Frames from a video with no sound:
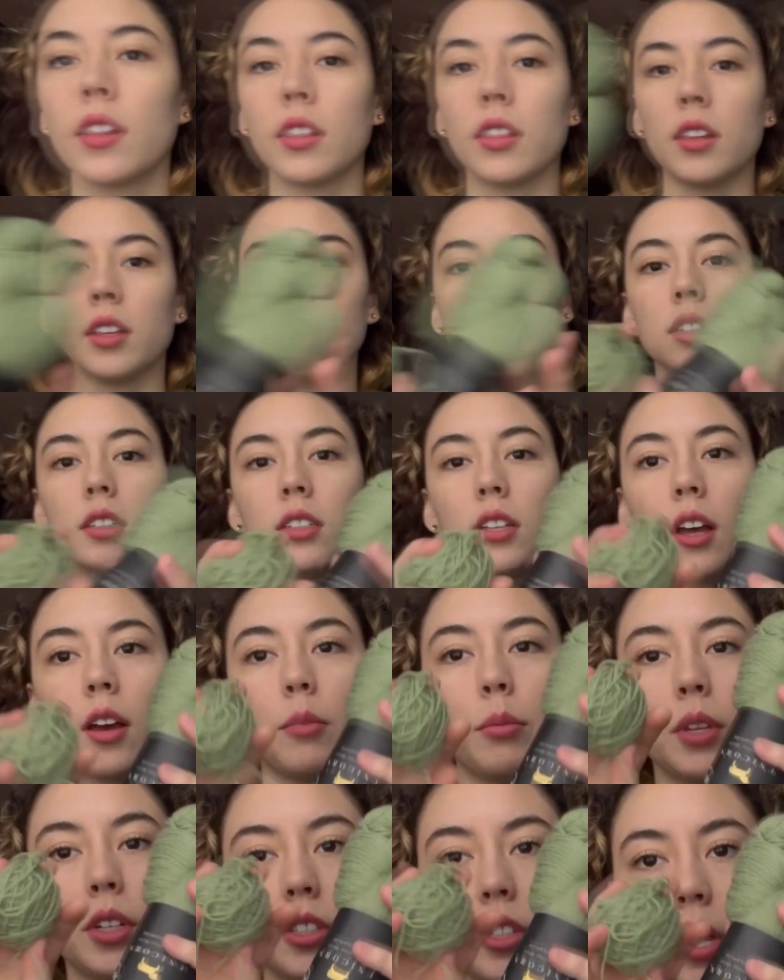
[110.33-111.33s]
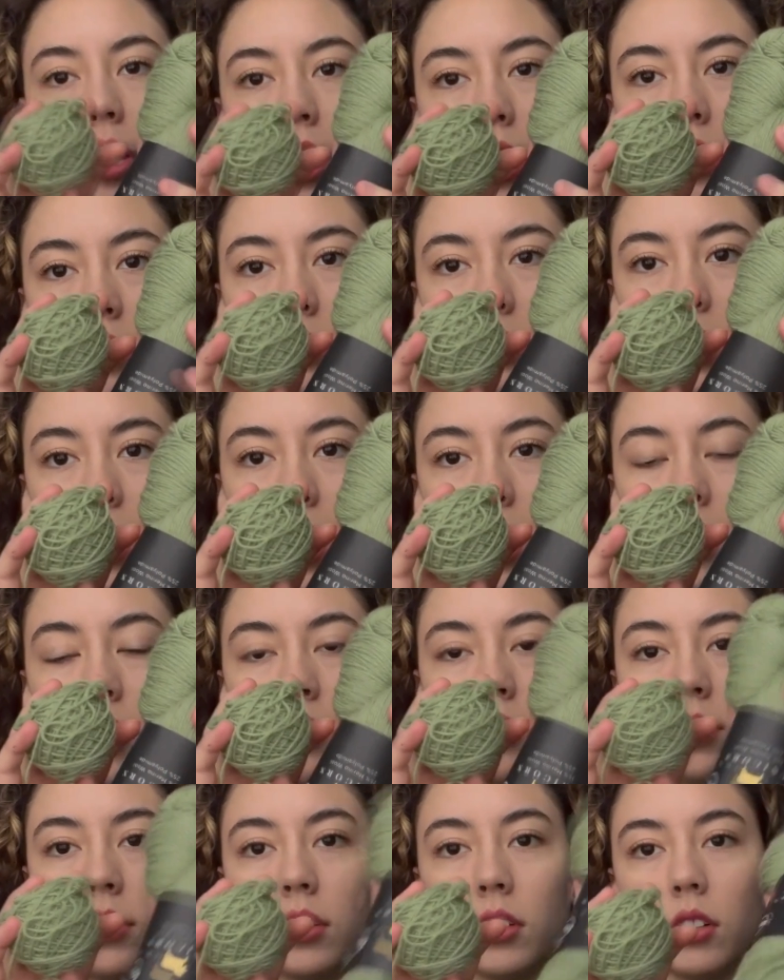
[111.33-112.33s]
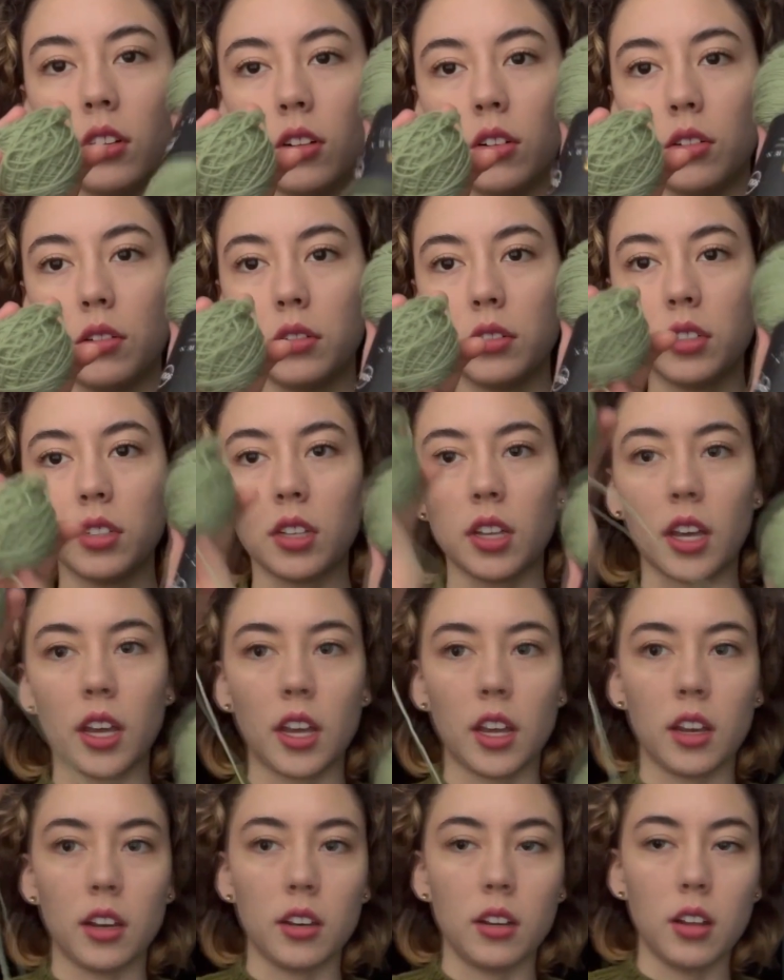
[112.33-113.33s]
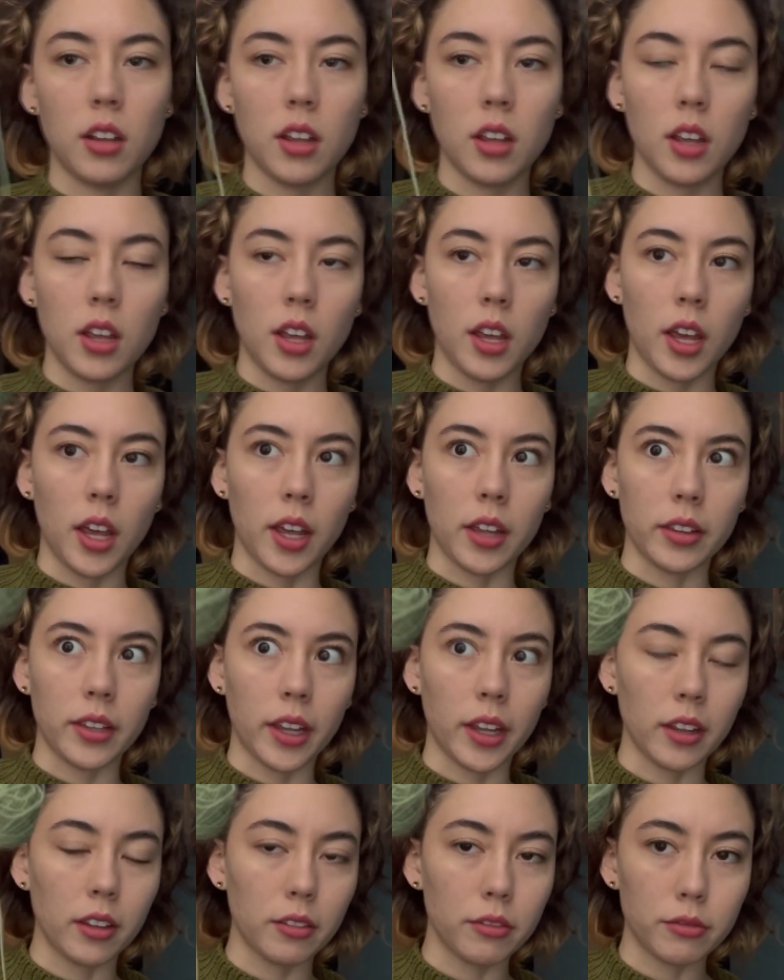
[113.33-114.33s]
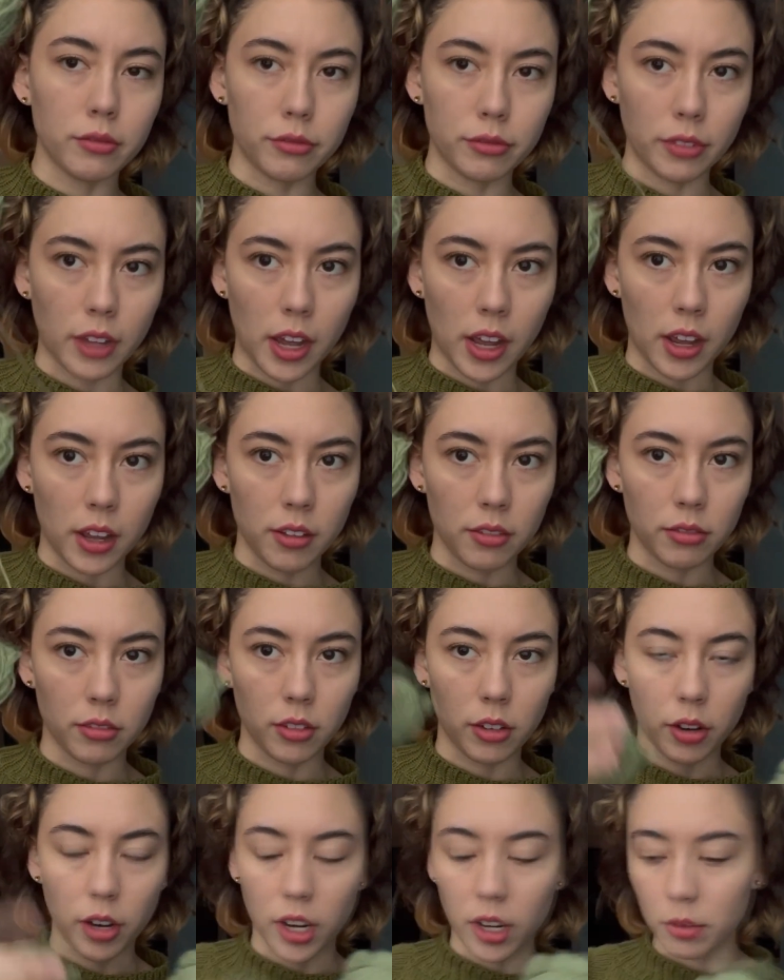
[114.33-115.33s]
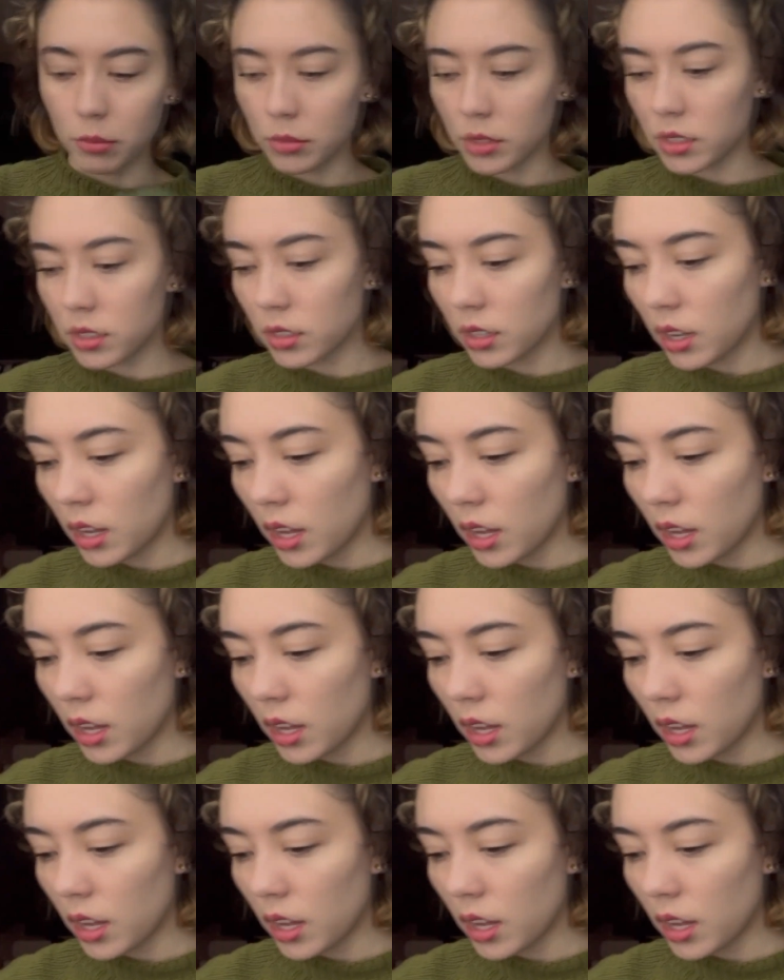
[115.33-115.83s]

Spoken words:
This is how much I have left, whole skein and like 5 grams.